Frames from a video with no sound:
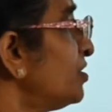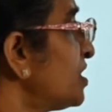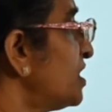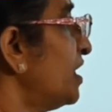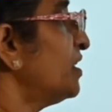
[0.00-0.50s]

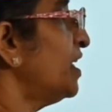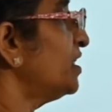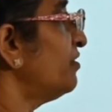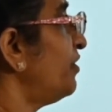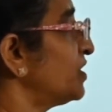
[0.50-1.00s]
say take
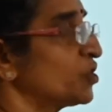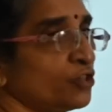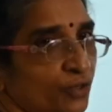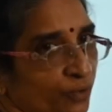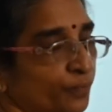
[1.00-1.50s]
the first
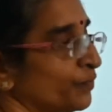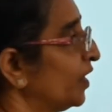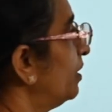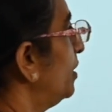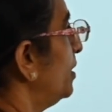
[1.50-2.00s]
row.
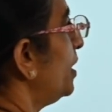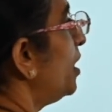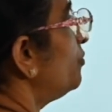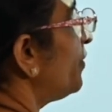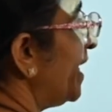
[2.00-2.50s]

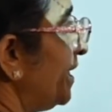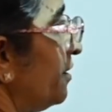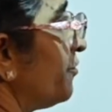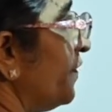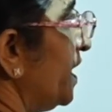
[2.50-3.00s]
Now find
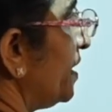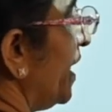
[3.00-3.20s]
out where the